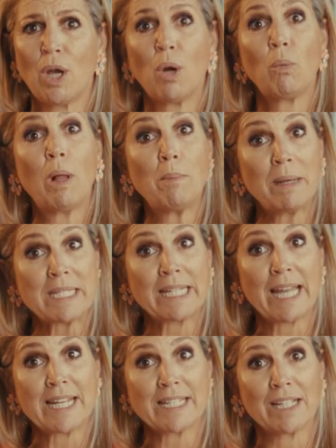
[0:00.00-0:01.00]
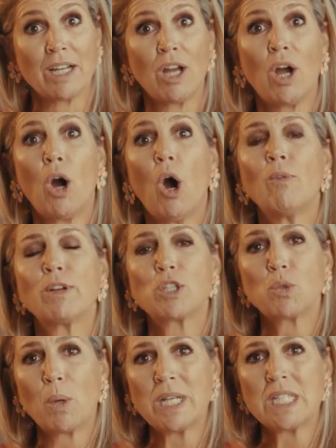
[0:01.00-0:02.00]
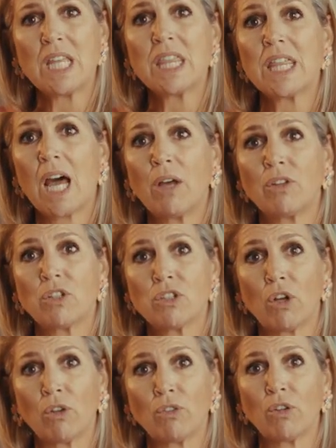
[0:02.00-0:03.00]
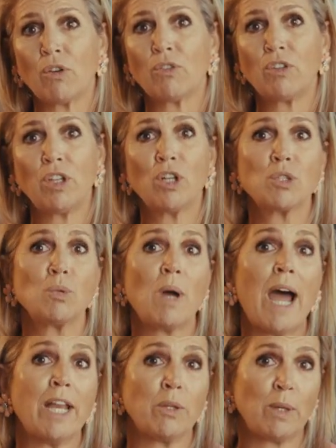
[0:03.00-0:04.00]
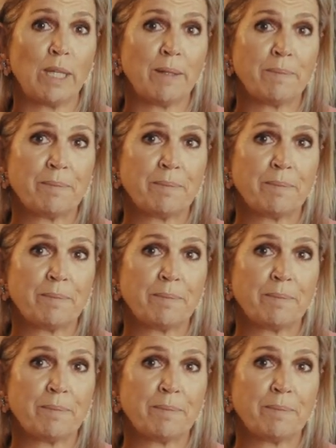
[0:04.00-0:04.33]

while mitigating over 20,000 tons of CO2 annually.